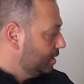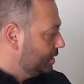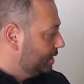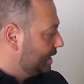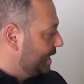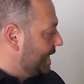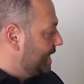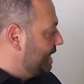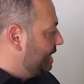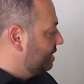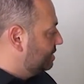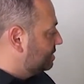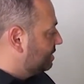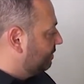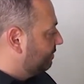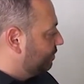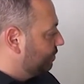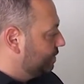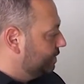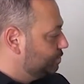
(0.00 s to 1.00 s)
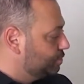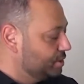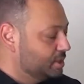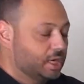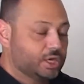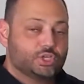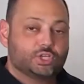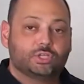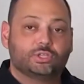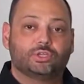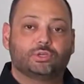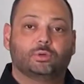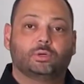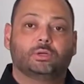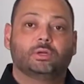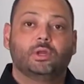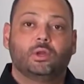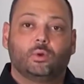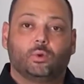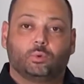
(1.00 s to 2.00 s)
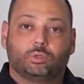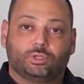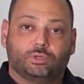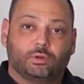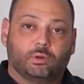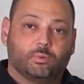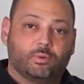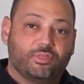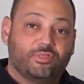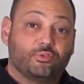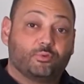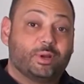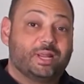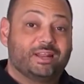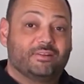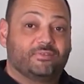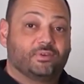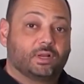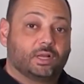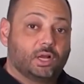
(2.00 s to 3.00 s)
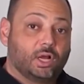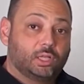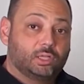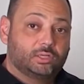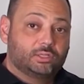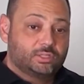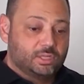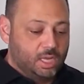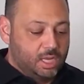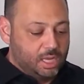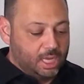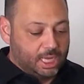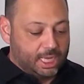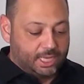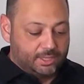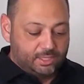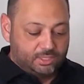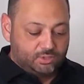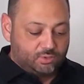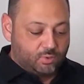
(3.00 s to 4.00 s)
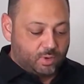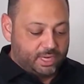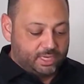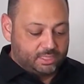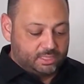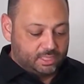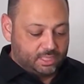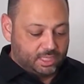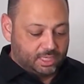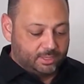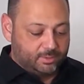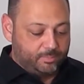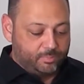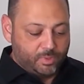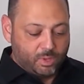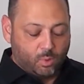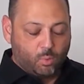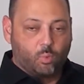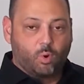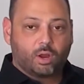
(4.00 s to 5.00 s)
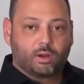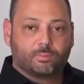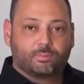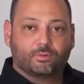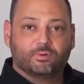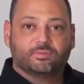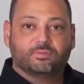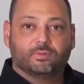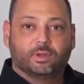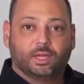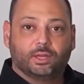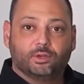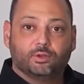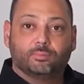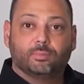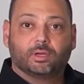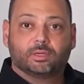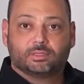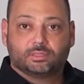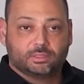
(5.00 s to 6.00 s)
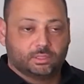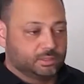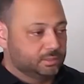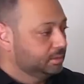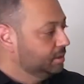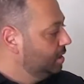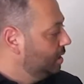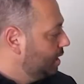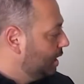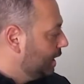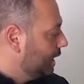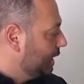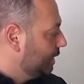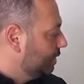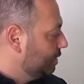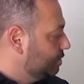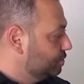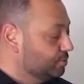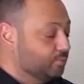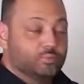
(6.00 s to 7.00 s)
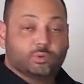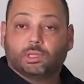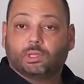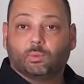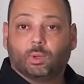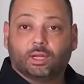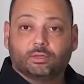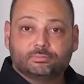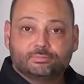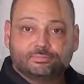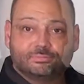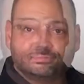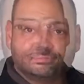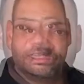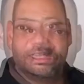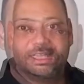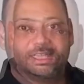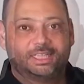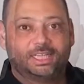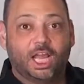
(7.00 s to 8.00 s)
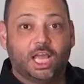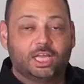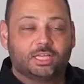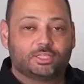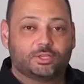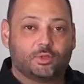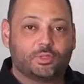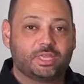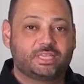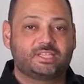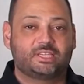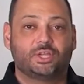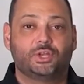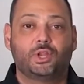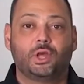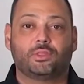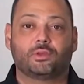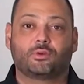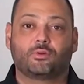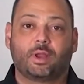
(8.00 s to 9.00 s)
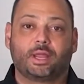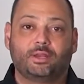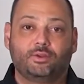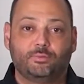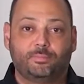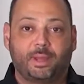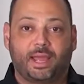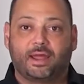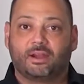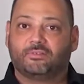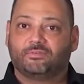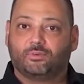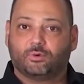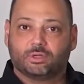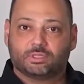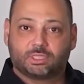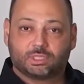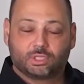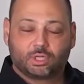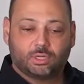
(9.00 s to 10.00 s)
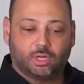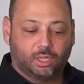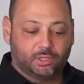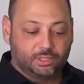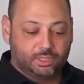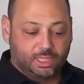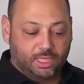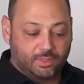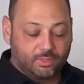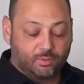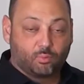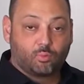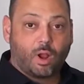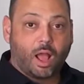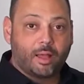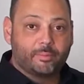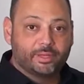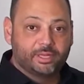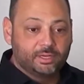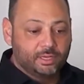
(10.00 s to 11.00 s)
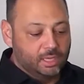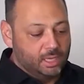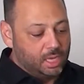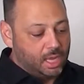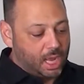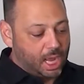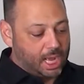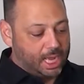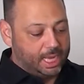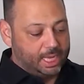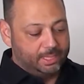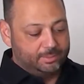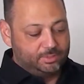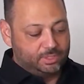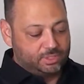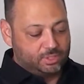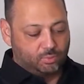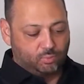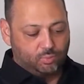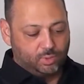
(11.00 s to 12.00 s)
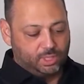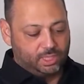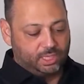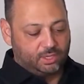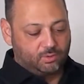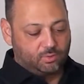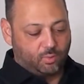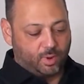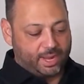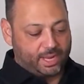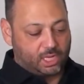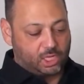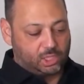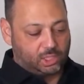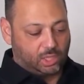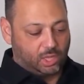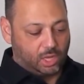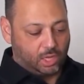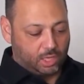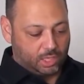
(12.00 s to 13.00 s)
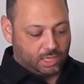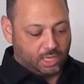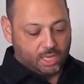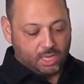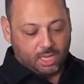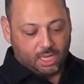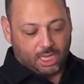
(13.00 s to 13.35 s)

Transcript: Laney is our introduction to her with 3 different colors. These great waterproof nubucks are going to do really well. So this is another great new pattern for us. It's called the Robin. Just a really great clog.